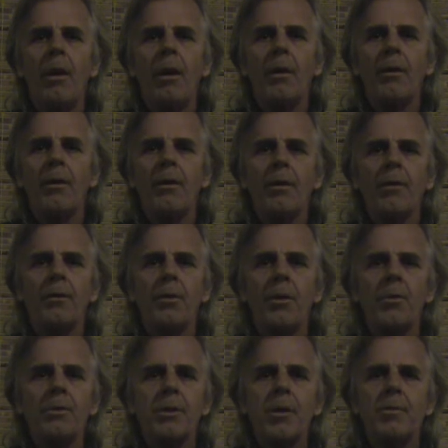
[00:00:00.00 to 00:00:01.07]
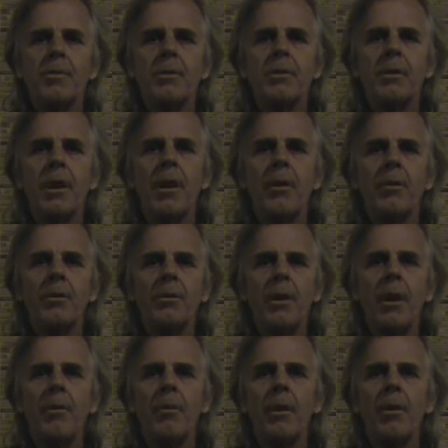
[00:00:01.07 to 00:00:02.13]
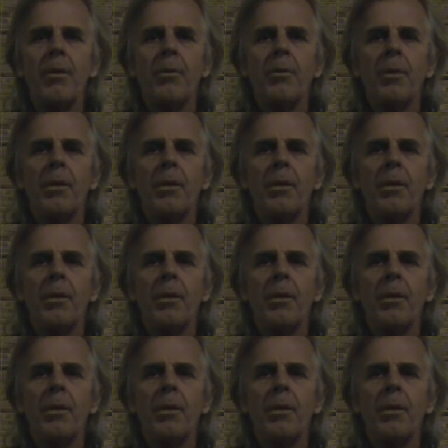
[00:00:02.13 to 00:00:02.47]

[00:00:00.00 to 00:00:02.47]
and the Controlled Substance Act, which came later.